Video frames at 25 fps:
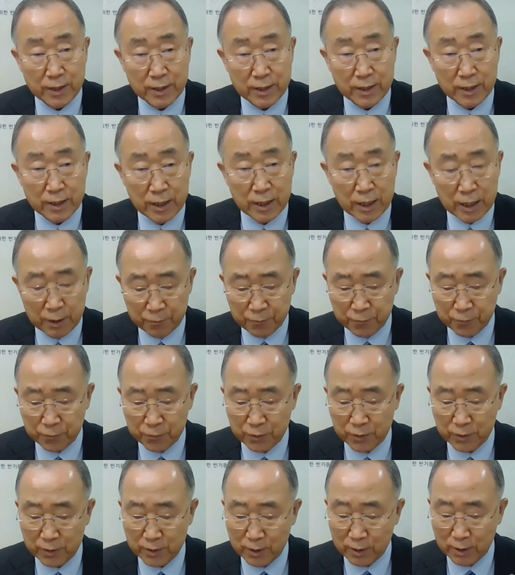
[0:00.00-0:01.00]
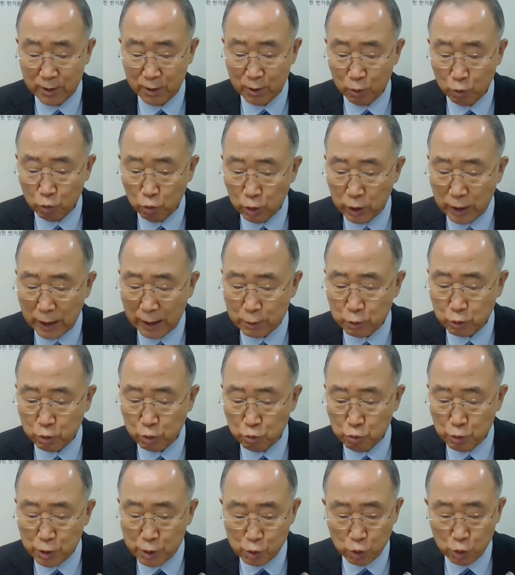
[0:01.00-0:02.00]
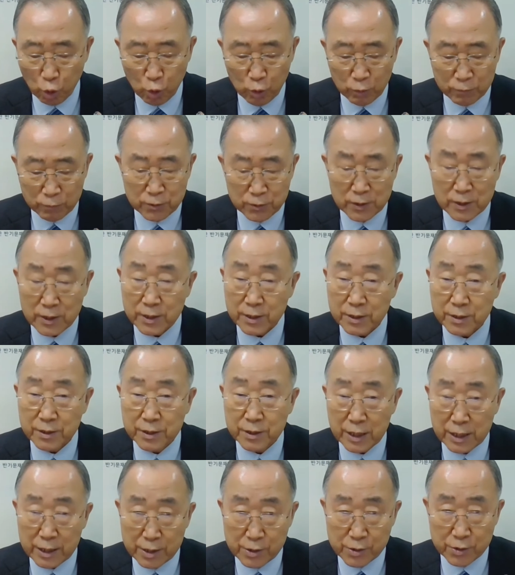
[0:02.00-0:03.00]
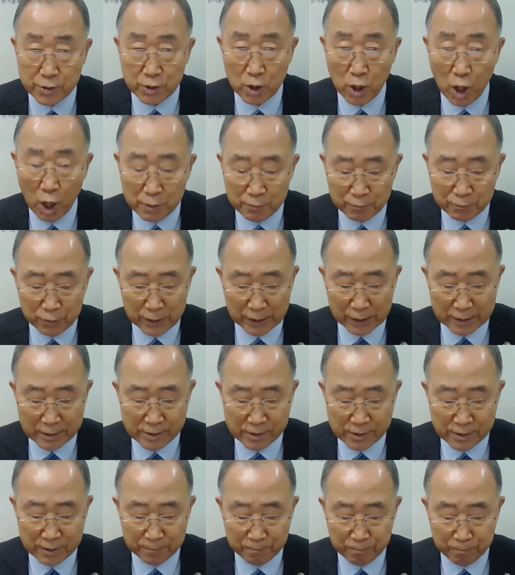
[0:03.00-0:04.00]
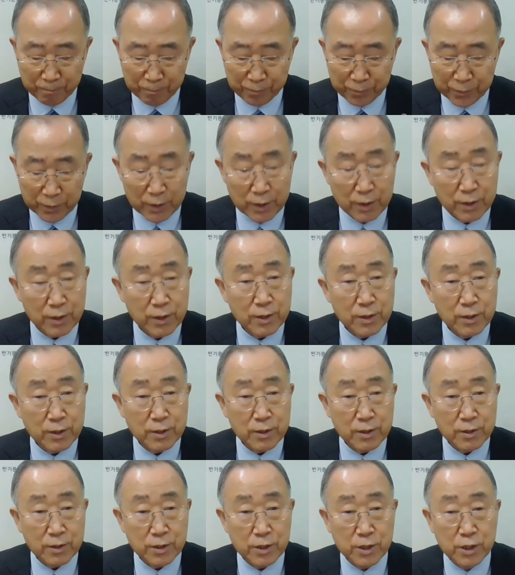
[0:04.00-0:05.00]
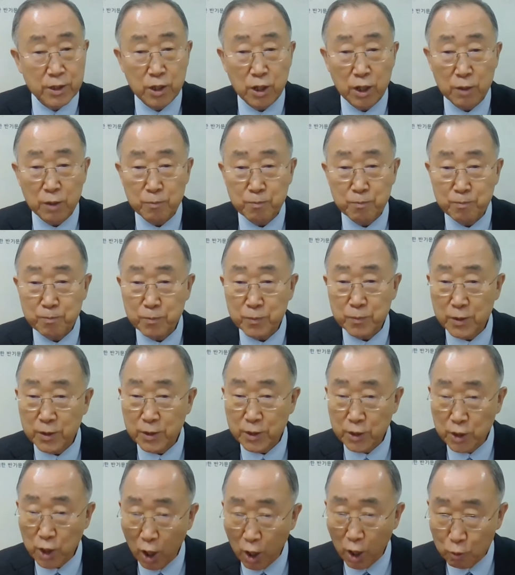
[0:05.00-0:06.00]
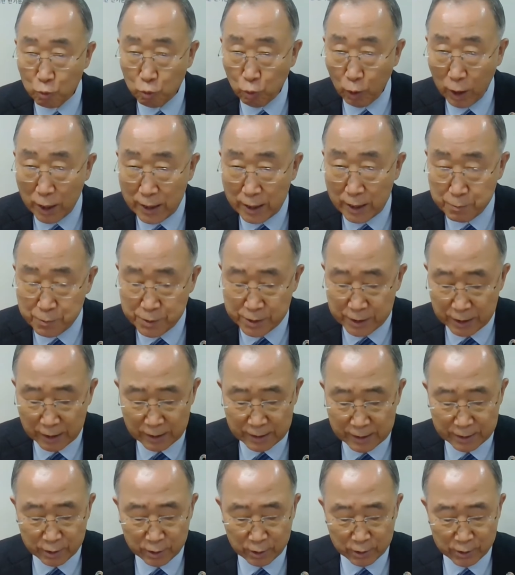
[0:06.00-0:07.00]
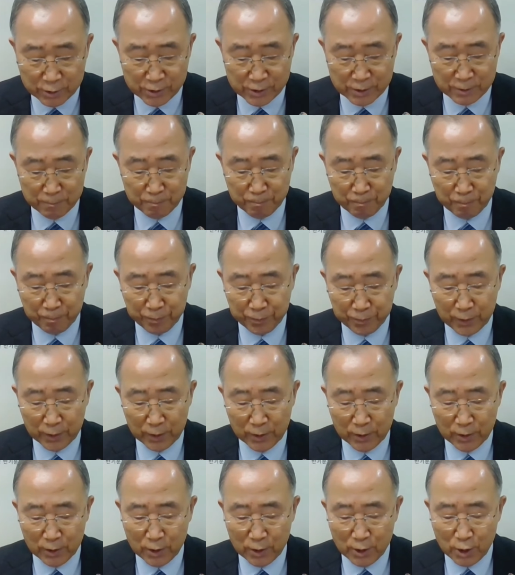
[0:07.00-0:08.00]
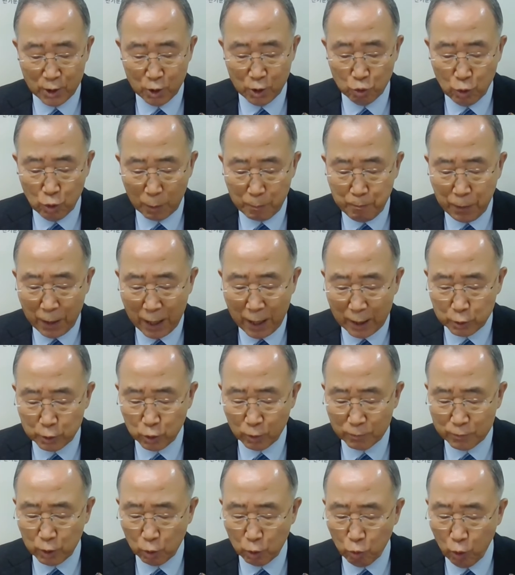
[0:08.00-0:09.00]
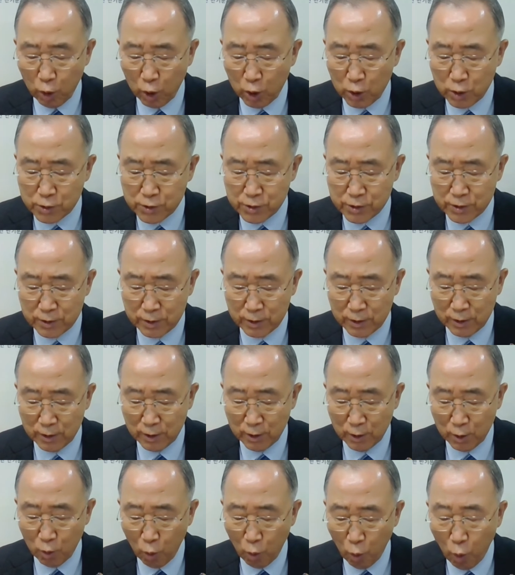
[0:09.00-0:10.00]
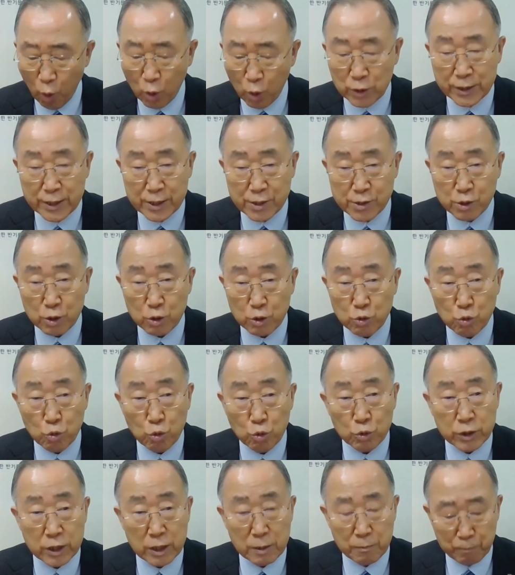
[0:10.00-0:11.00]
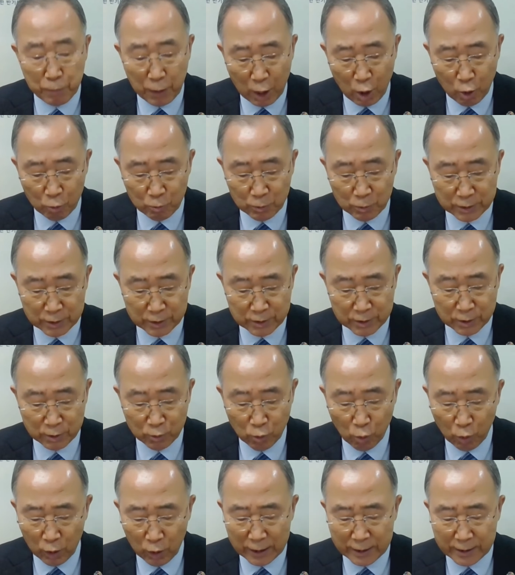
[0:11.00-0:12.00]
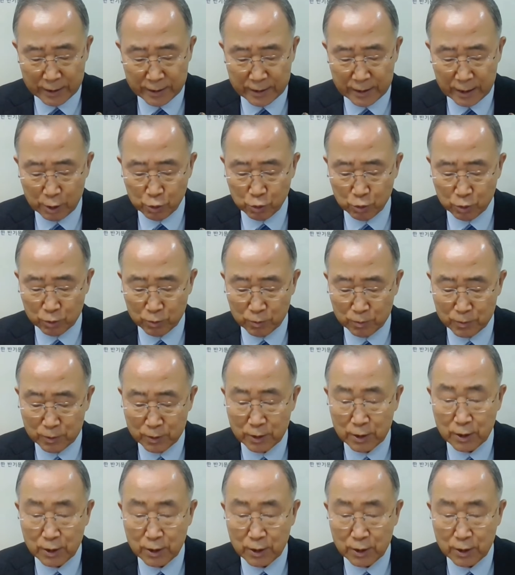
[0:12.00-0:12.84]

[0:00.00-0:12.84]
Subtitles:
if we are to resolve these conflicts. Dear young YMCA leaders, you are part of the world's oldest youth empowerment organization,